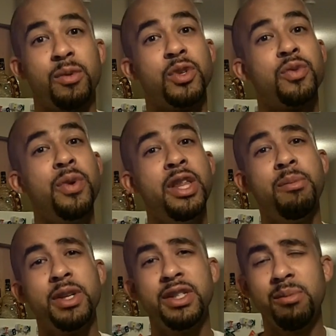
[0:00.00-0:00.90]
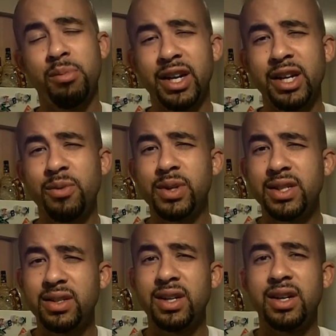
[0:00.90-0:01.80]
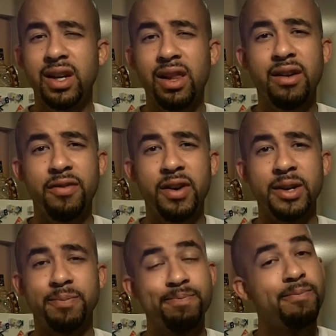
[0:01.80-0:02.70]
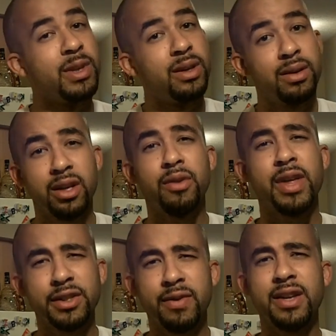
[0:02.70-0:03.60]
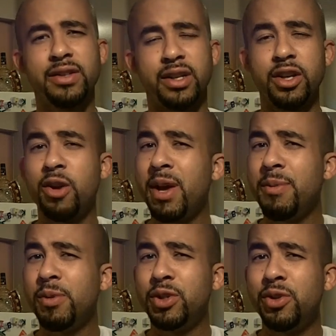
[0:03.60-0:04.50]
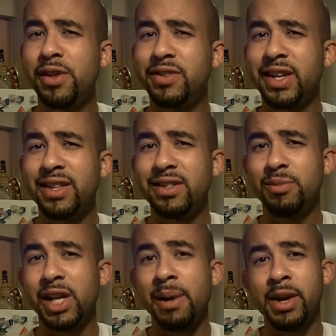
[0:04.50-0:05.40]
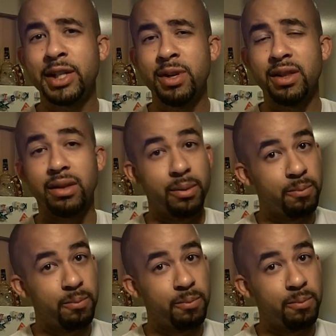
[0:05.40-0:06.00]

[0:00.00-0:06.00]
It was really busy, but it was a lot of fun. You know, thanks for asking. You know, maybe we'll do this again sometime next month.